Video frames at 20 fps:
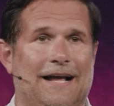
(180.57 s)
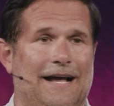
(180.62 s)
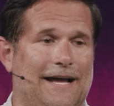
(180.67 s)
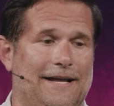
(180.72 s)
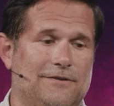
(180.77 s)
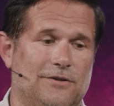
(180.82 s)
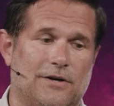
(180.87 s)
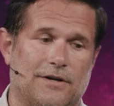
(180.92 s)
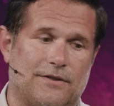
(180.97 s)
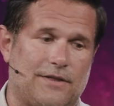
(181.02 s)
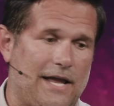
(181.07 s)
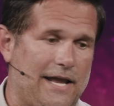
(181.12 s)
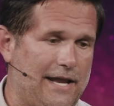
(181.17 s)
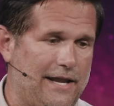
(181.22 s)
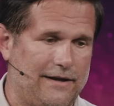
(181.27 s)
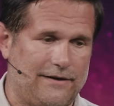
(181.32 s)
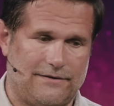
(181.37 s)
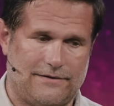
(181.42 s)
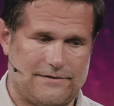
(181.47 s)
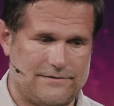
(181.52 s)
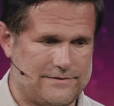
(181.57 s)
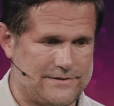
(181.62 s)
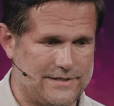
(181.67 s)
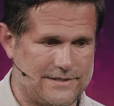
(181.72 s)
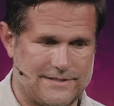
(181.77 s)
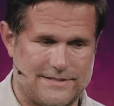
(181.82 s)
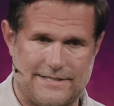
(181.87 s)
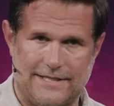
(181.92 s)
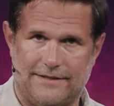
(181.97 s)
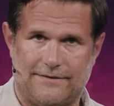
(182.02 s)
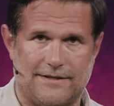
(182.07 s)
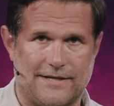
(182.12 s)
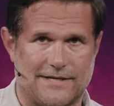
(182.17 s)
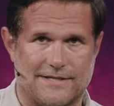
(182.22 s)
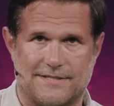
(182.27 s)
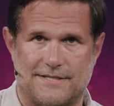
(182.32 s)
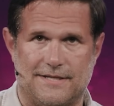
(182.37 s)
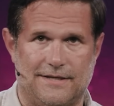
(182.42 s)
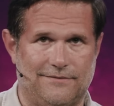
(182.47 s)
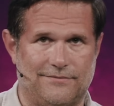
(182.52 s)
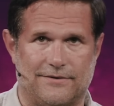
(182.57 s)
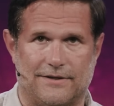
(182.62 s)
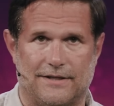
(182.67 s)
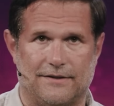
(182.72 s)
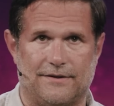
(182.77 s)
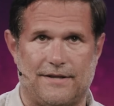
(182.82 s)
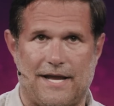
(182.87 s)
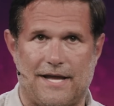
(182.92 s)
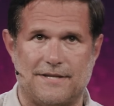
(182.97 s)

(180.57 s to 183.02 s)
And look, they just did things different. They